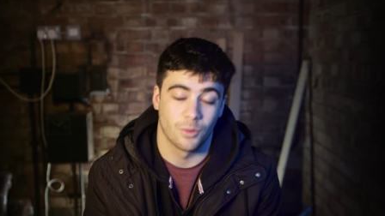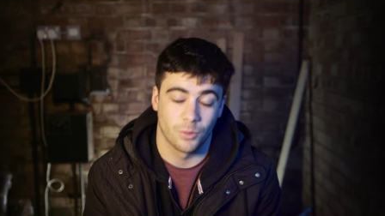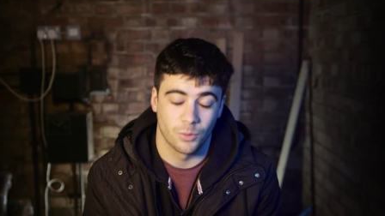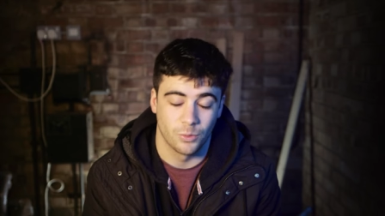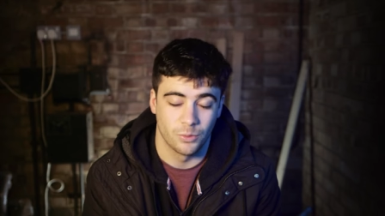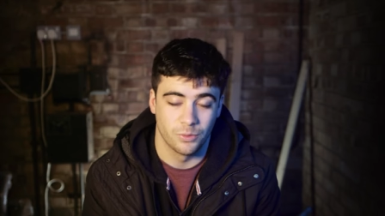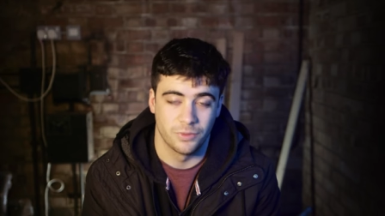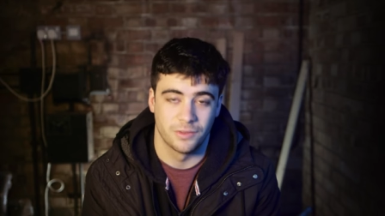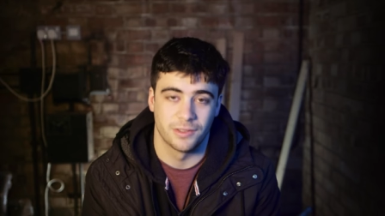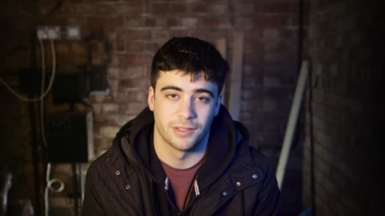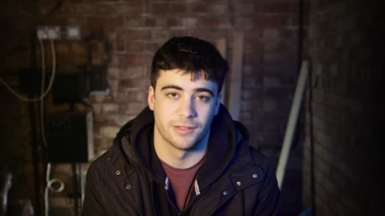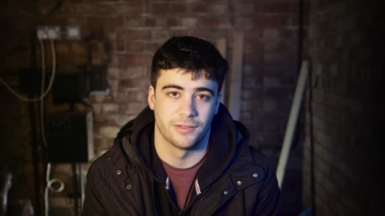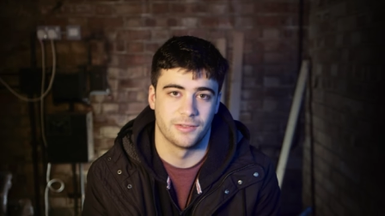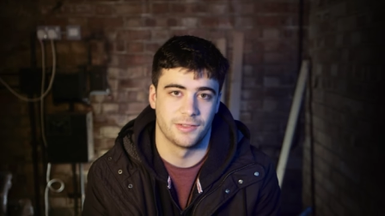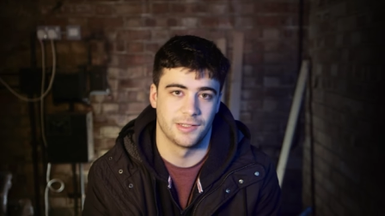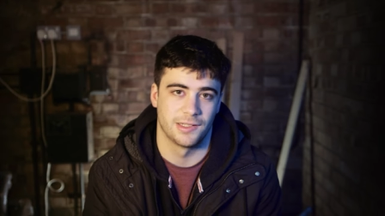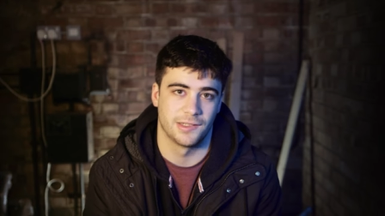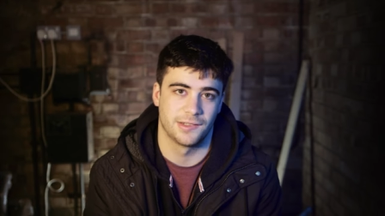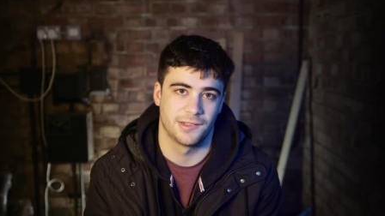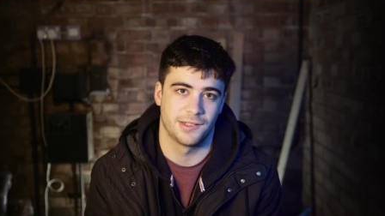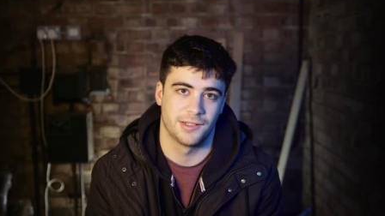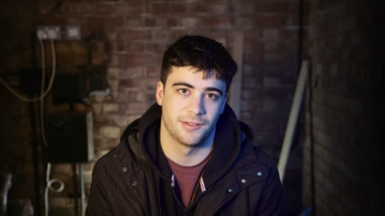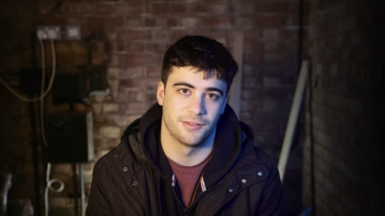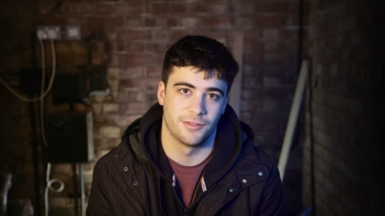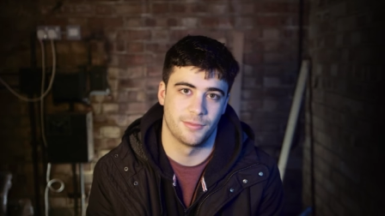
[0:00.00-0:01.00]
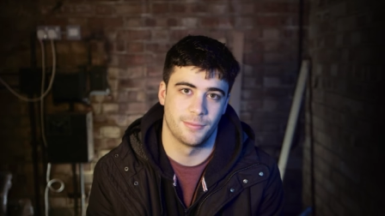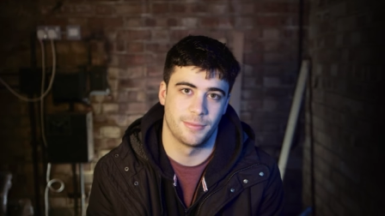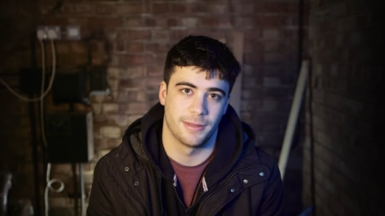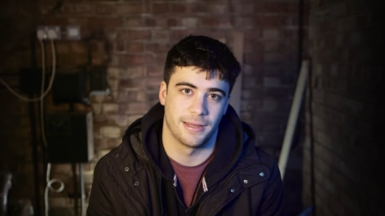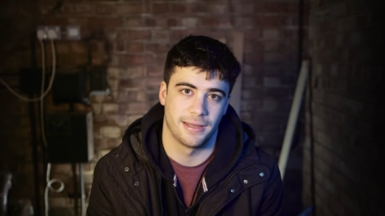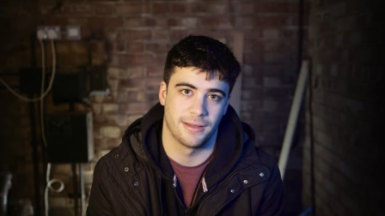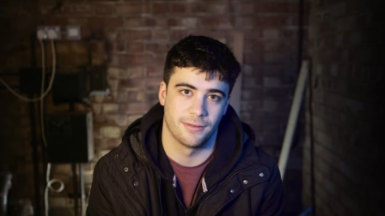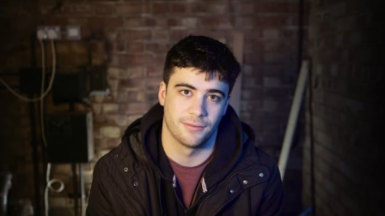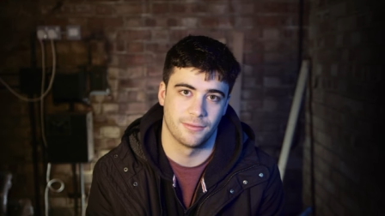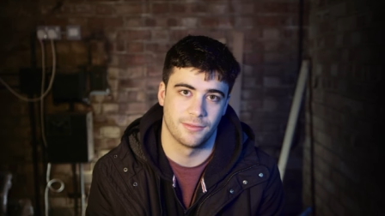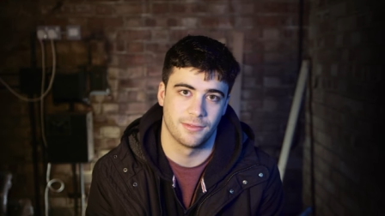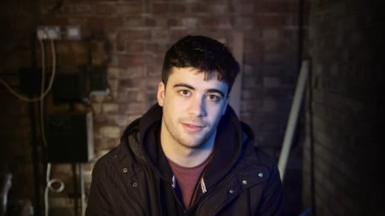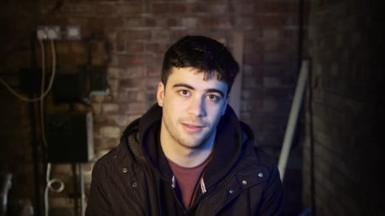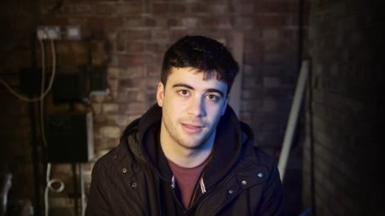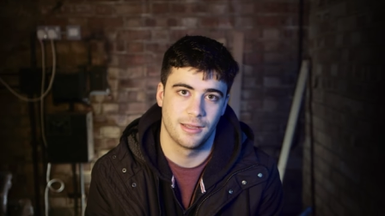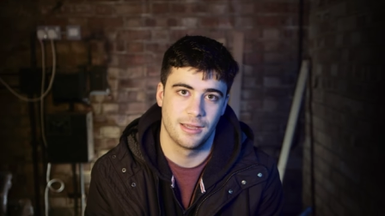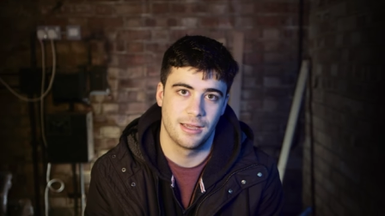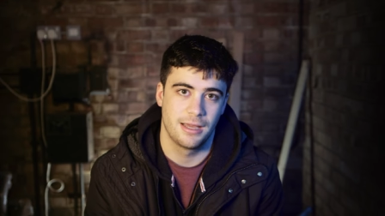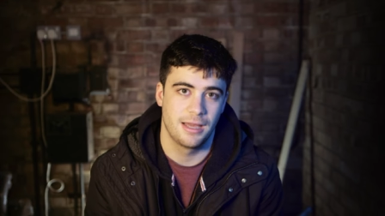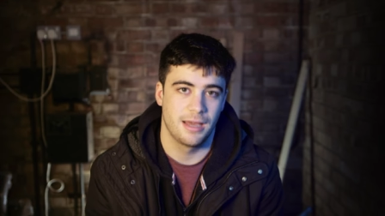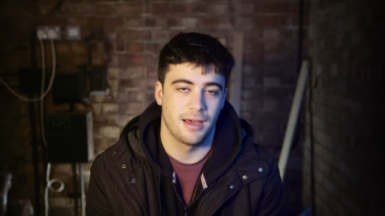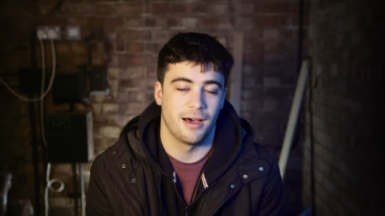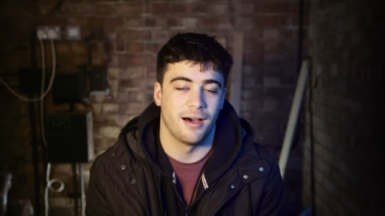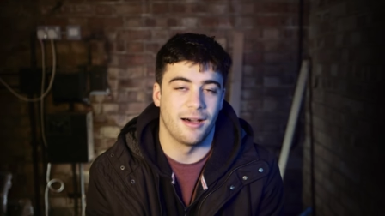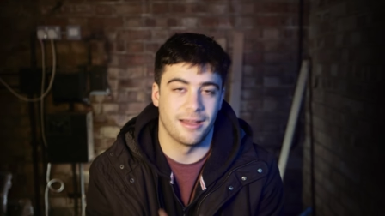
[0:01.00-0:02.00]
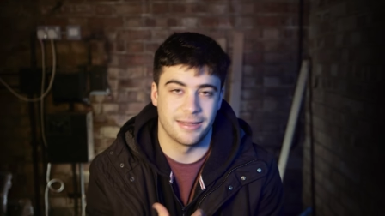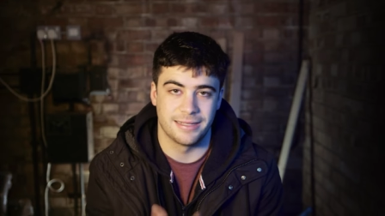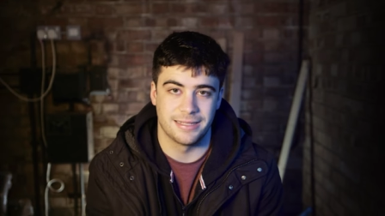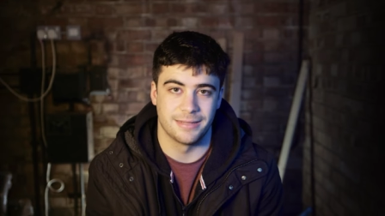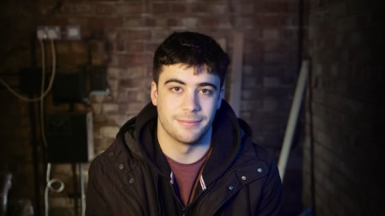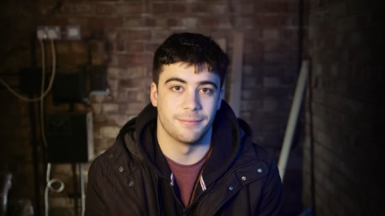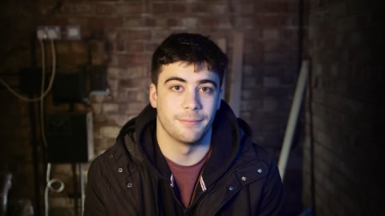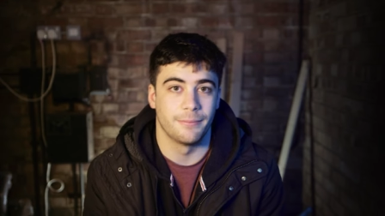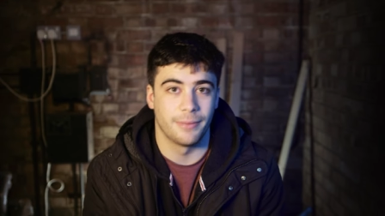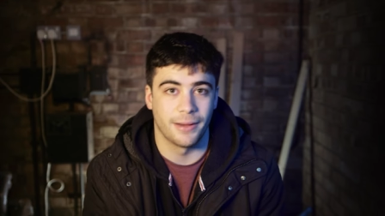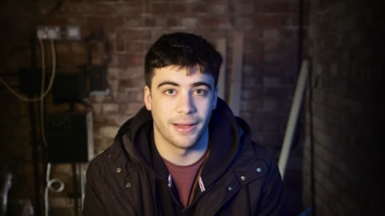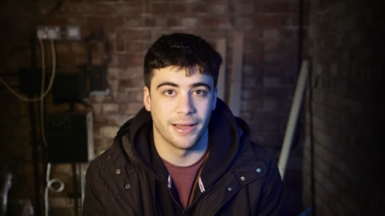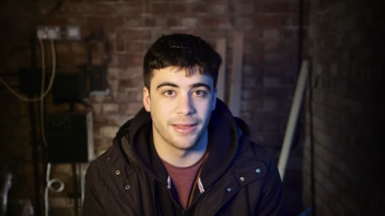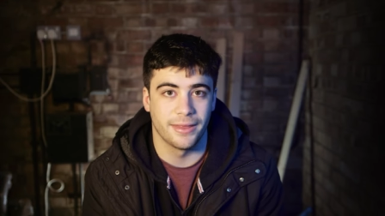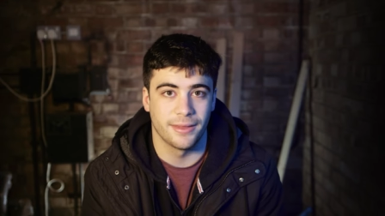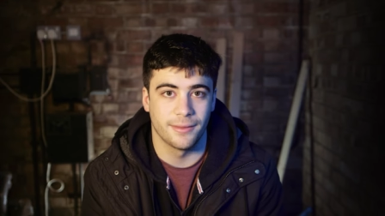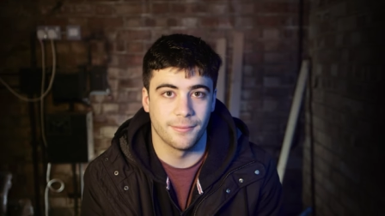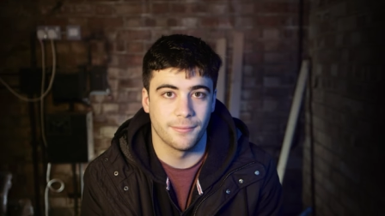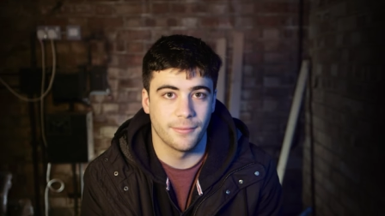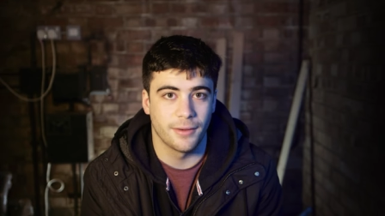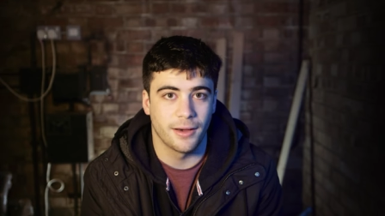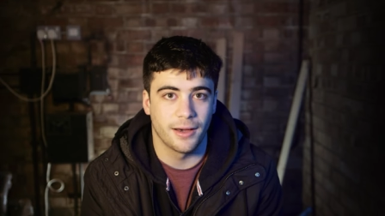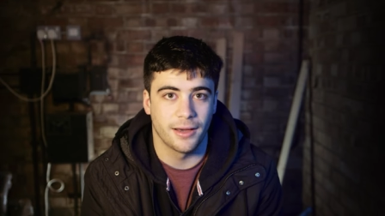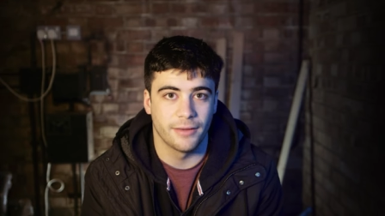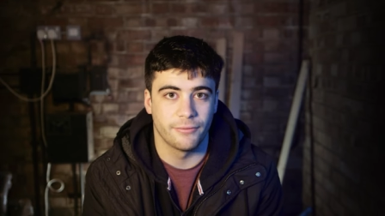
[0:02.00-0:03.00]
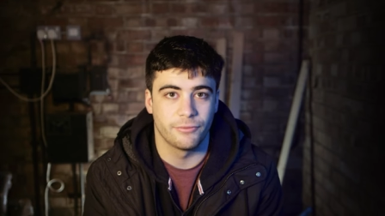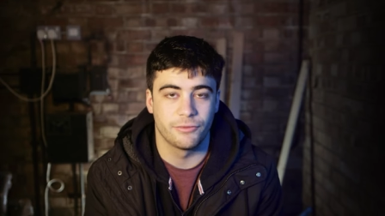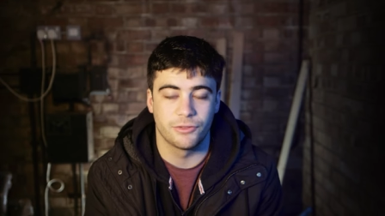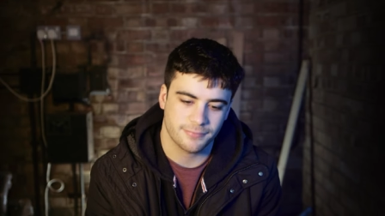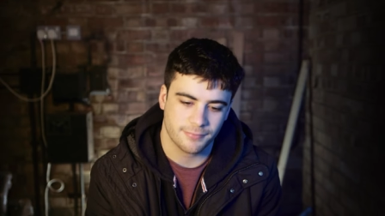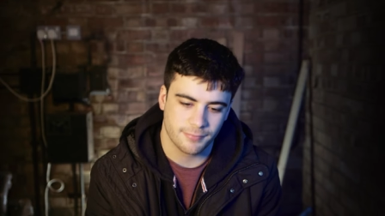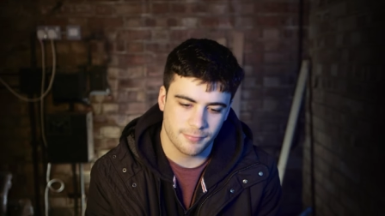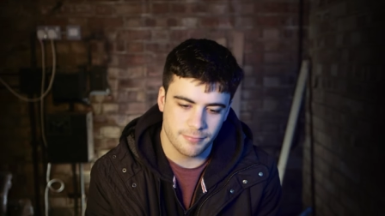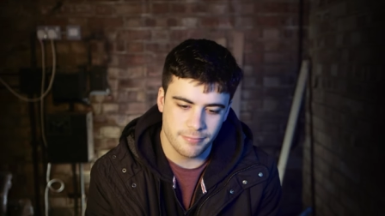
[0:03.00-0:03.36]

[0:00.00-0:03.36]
also 600 pounds. I didn't buy them, I've